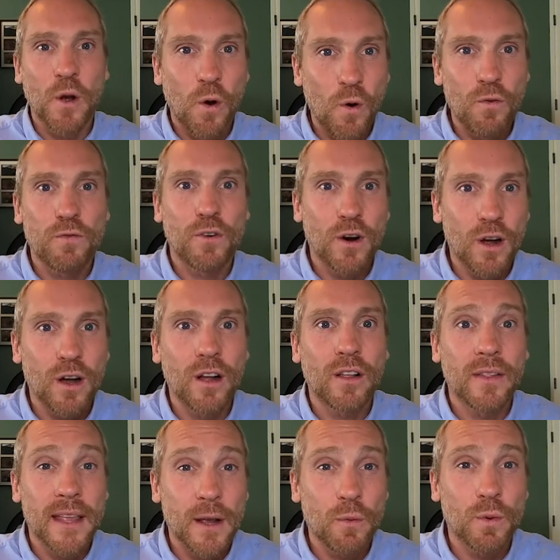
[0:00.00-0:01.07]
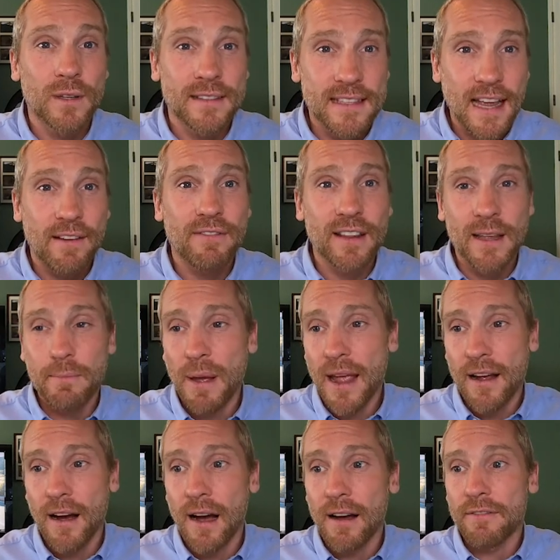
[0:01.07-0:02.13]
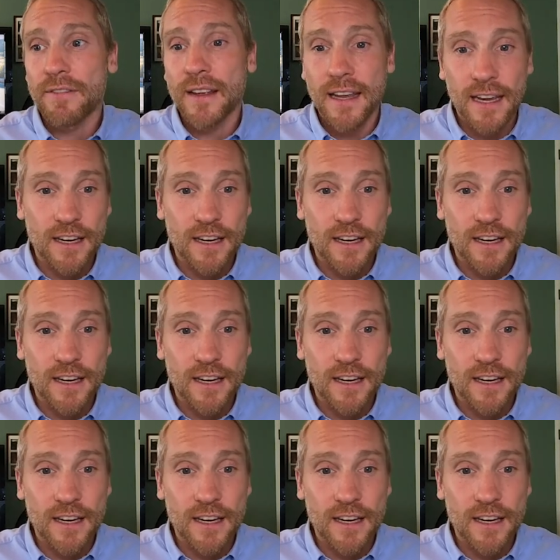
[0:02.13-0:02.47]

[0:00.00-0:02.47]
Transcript: overall, it will definitely pay off